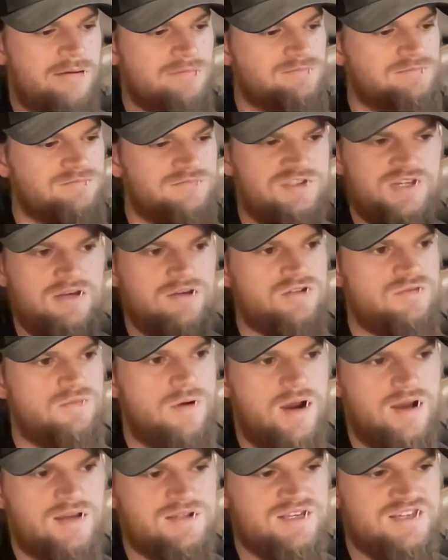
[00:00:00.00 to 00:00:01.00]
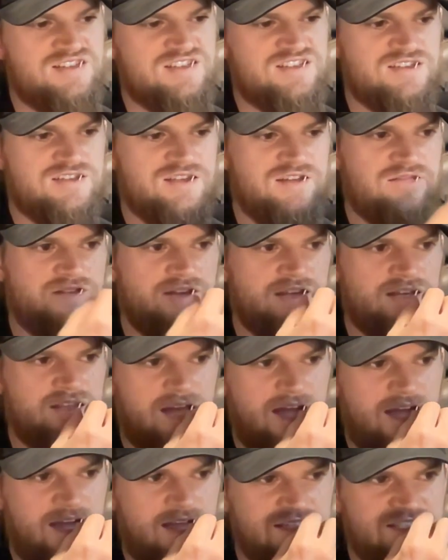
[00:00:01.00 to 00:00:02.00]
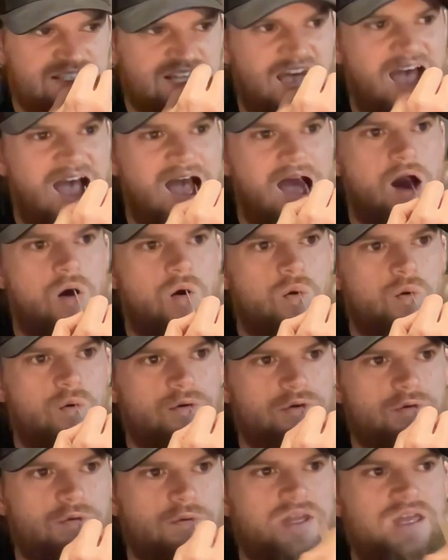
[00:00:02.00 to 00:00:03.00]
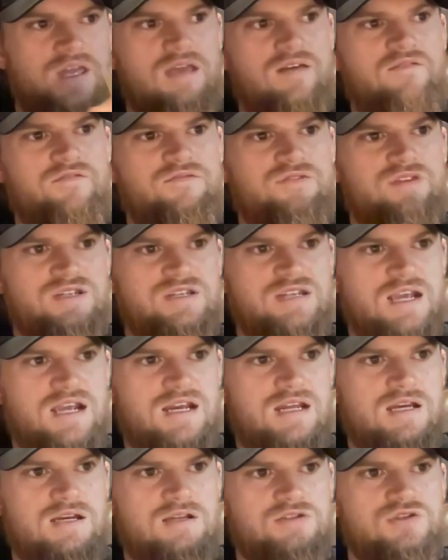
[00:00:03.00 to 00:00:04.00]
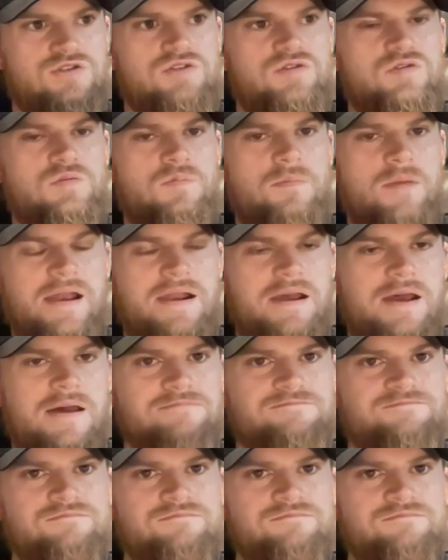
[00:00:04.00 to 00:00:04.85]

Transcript: sales process and stuff like that, is how you give the data to Meta.